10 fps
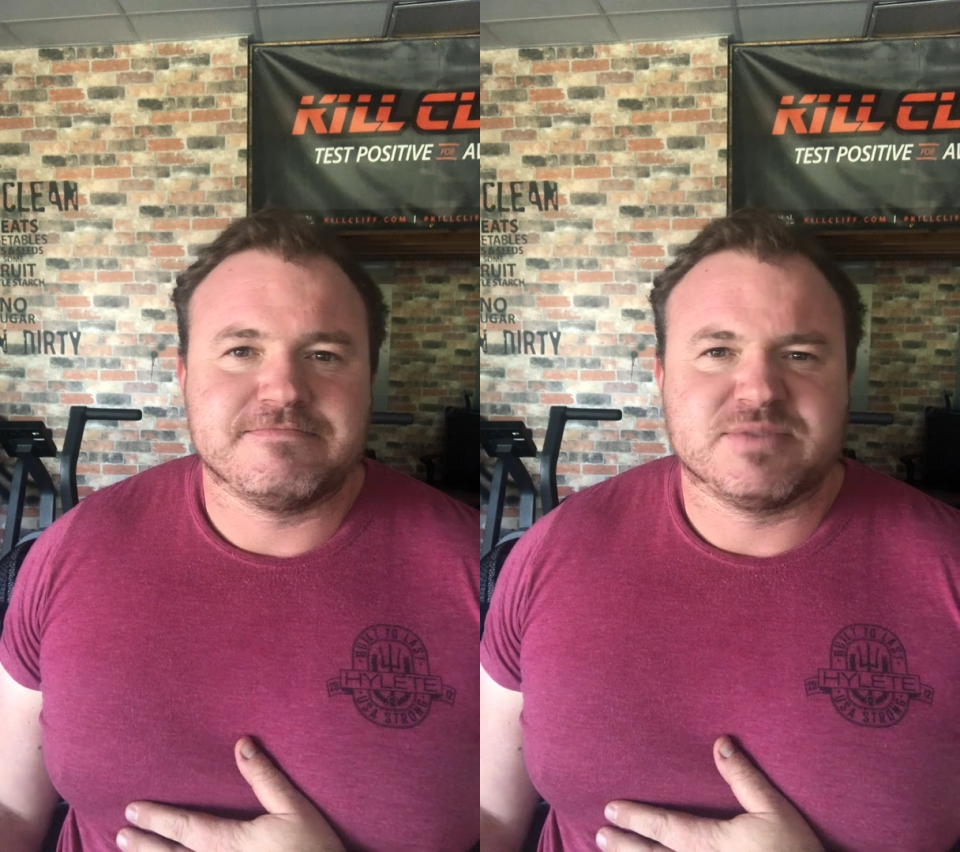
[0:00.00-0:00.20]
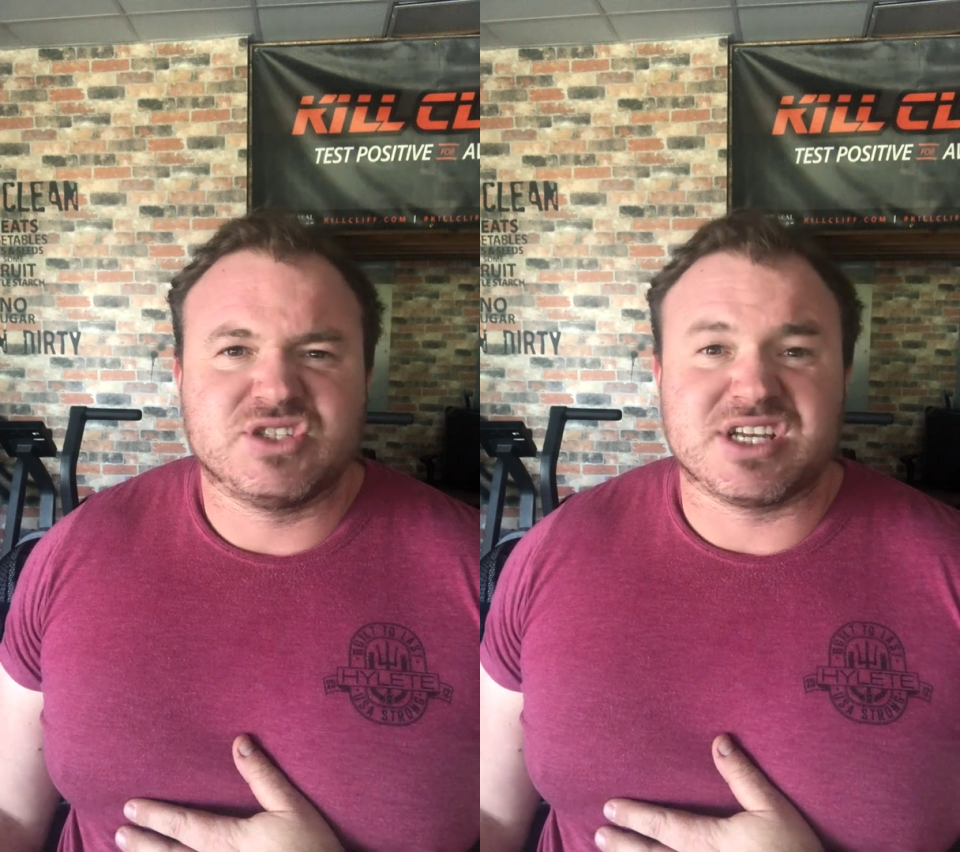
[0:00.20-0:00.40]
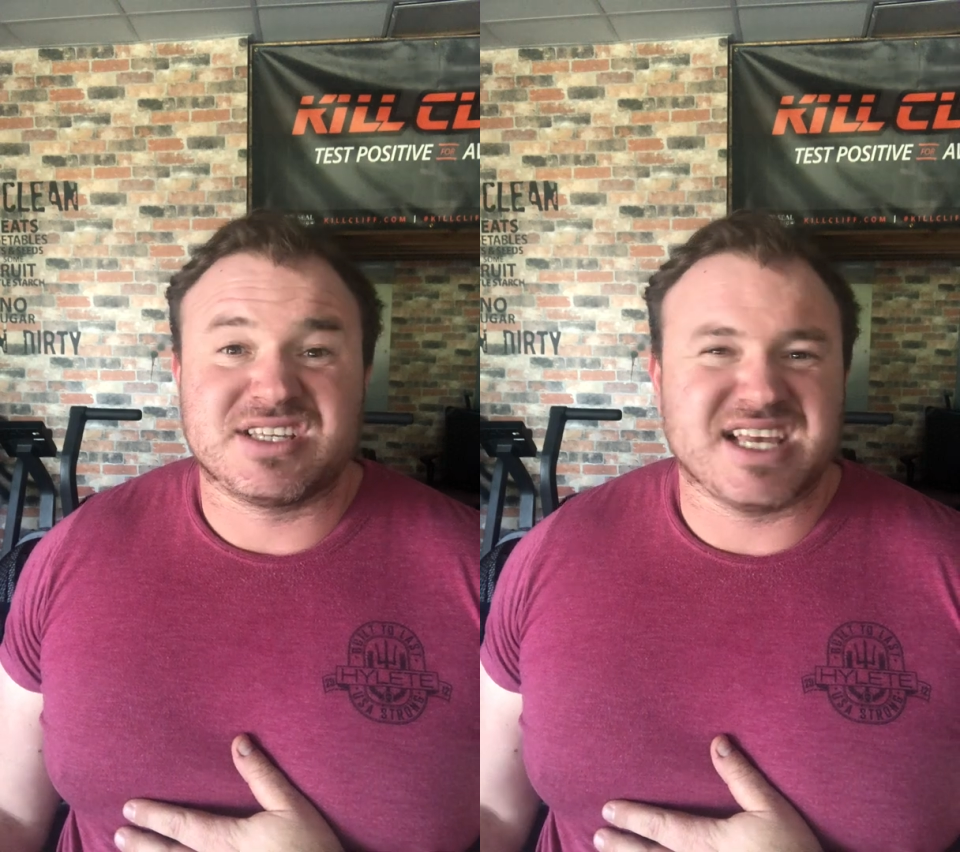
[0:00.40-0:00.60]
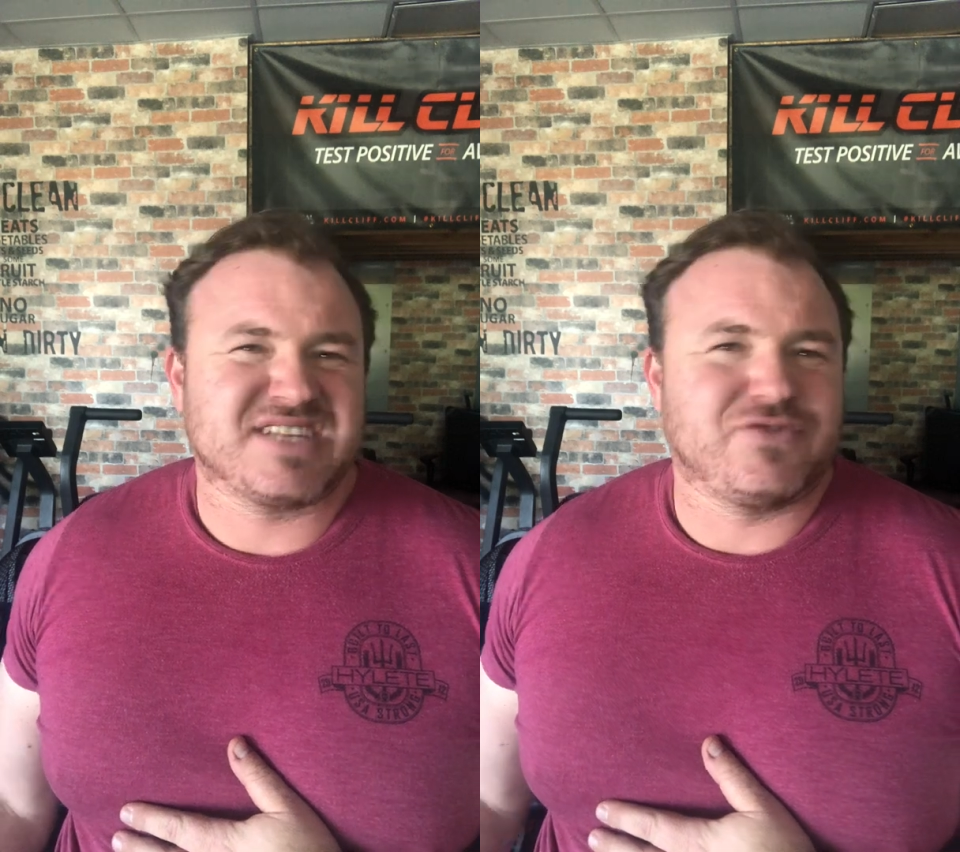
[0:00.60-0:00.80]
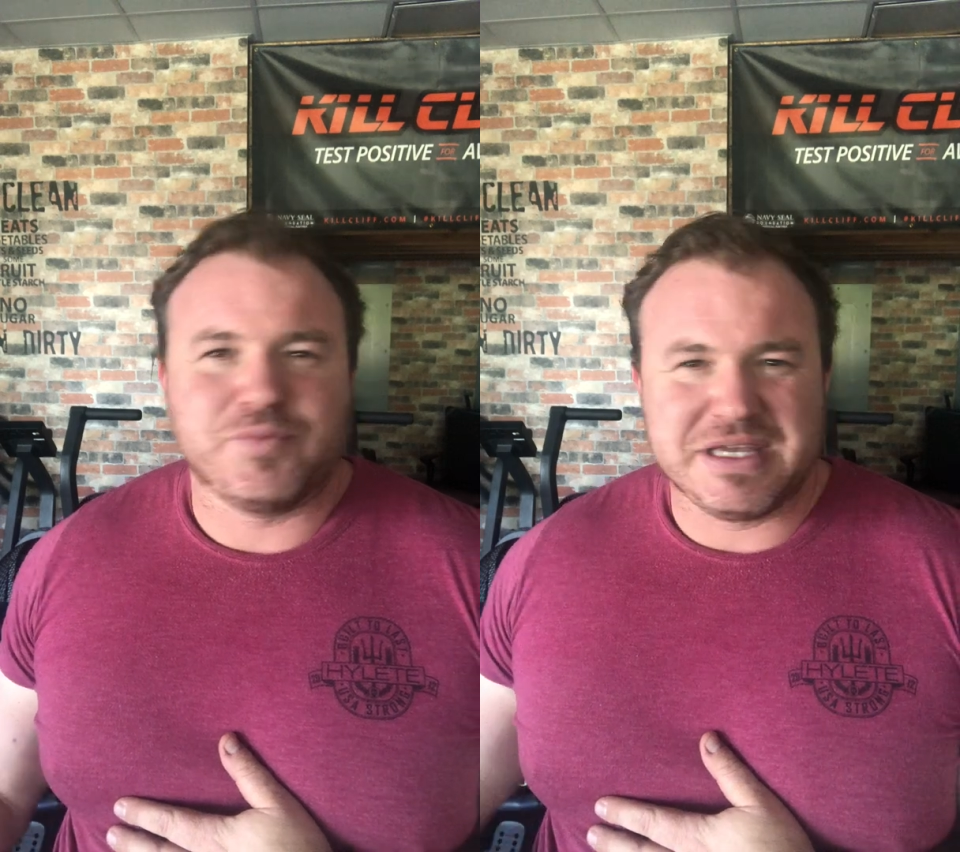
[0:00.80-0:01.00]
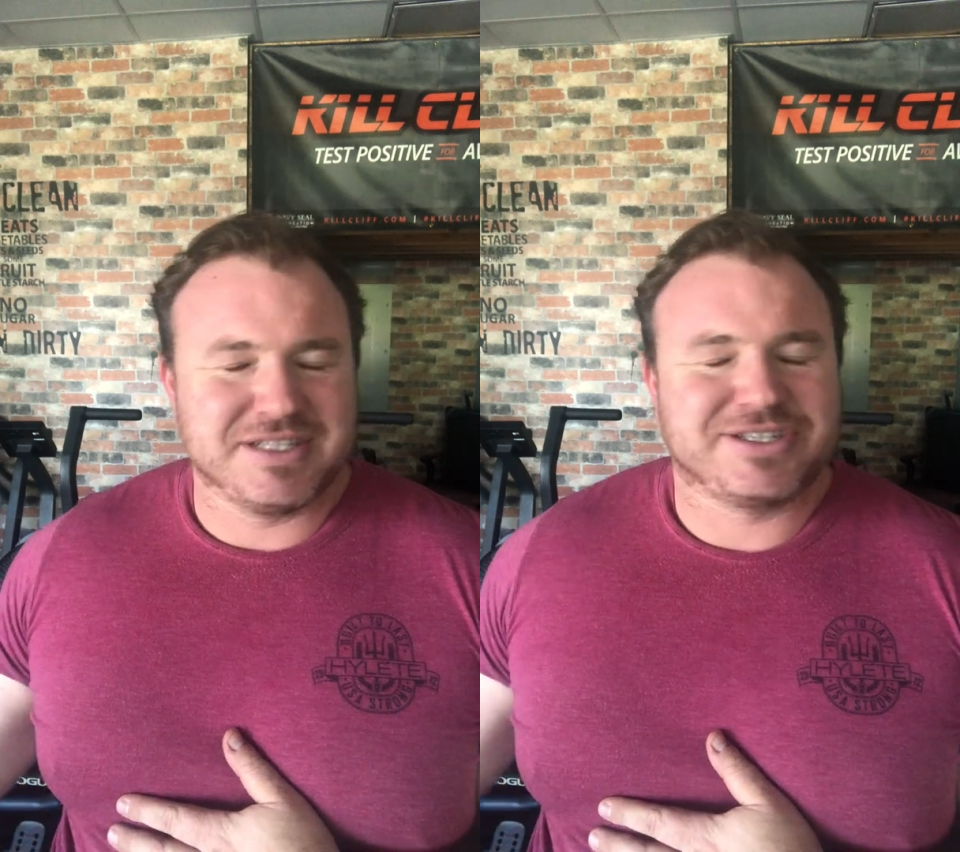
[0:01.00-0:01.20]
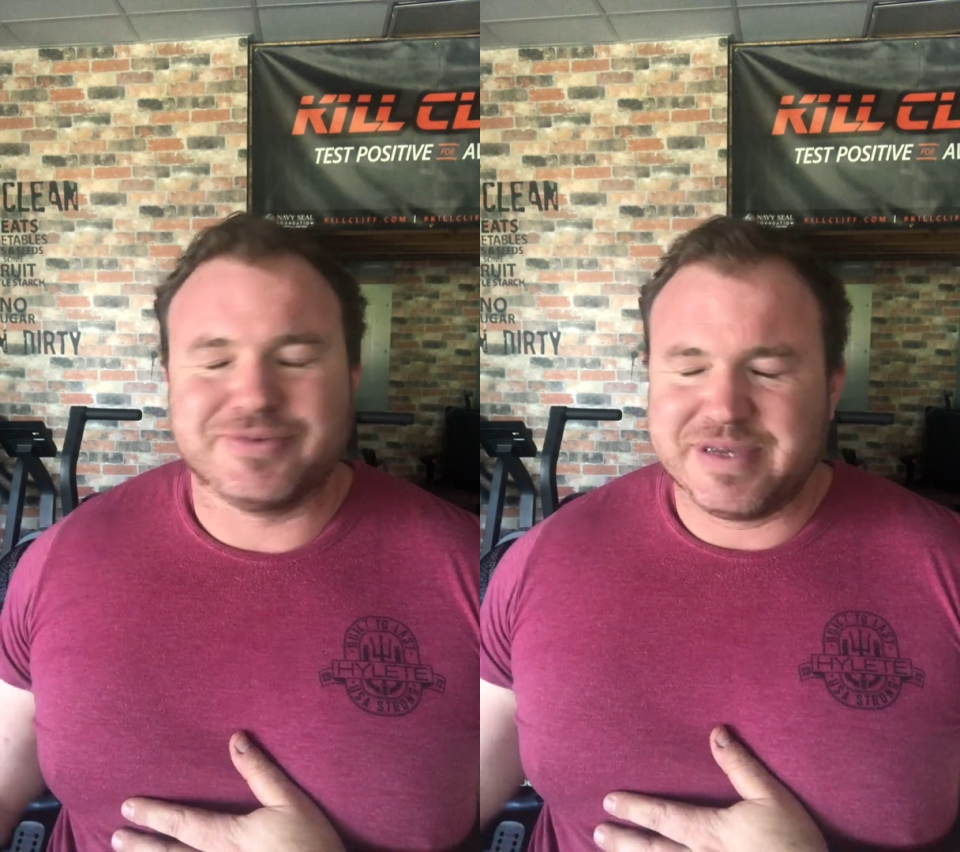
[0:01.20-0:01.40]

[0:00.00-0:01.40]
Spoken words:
successful means to